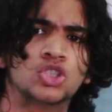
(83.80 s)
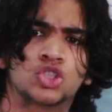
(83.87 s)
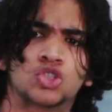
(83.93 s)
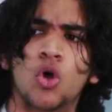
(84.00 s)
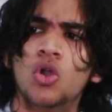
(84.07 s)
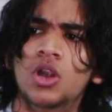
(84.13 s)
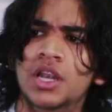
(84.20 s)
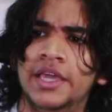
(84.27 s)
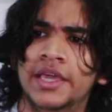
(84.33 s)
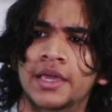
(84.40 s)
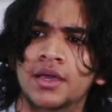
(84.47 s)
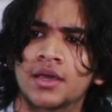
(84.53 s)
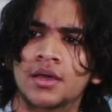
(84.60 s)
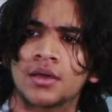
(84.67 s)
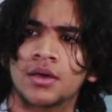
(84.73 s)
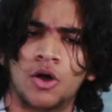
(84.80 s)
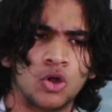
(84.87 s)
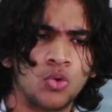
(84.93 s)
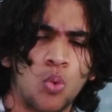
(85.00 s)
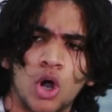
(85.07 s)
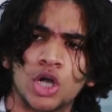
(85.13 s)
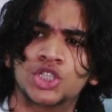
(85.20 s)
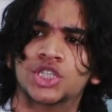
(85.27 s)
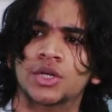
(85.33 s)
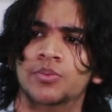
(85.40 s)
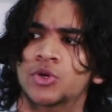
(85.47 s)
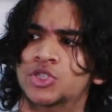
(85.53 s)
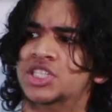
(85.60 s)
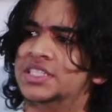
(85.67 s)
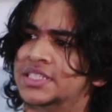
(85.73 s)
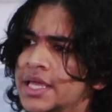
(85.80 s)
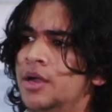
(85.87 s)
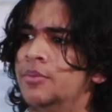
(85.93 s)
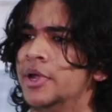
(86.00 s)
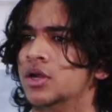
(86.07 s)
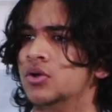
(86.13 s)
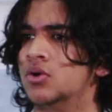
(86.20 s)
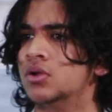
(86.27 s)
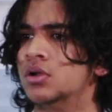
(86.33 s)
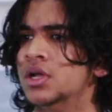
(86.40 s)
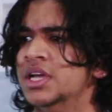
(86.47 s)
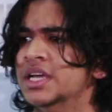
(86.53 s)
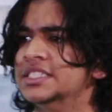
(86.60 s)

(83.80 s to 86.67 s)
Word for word: solely on worship, which is their main goal.